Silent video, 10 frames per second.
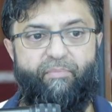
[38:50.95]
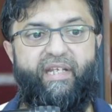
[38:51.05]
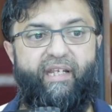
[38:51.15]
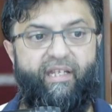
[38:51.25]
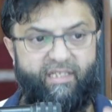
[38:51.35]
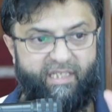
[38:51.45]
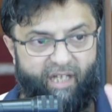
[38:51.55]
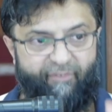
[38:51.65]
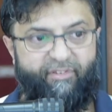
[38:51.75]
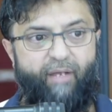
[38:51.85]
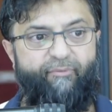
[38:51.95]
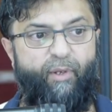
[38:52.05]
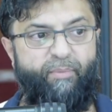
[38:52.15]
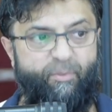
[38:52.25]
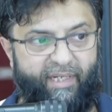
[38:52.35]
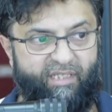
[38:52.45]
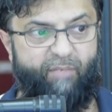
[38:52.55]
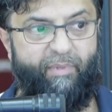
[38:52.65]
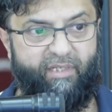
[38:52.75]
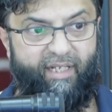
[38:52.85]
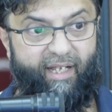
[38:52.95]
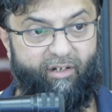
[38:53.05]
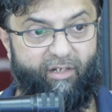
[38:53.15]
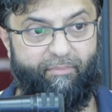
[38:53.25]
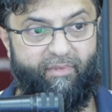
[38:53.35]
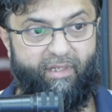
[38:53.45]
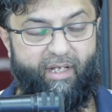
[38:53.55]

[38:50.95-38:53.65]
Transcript: meaning he, there's enough time for him to make takbiratul ihram.